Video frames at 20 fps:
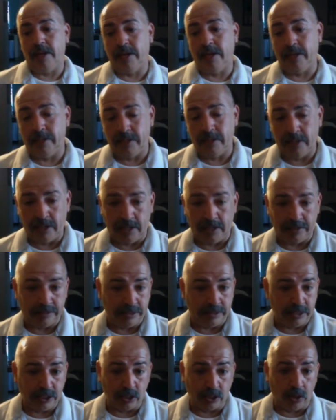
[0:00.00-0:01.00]
And
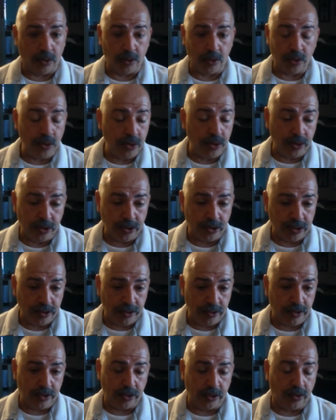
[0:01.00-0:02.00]
so you
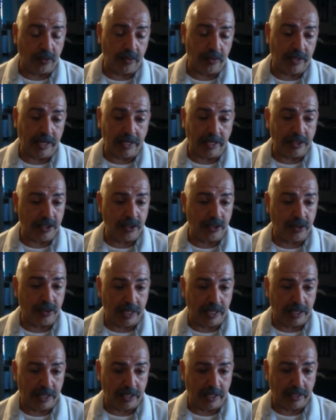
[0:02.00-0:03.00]
don't need to do
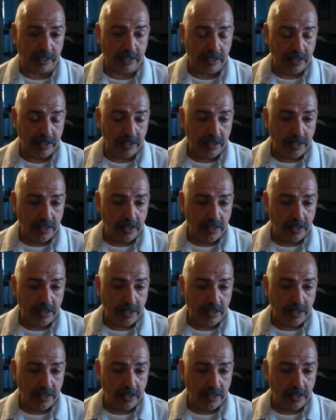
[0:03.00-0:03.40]
anything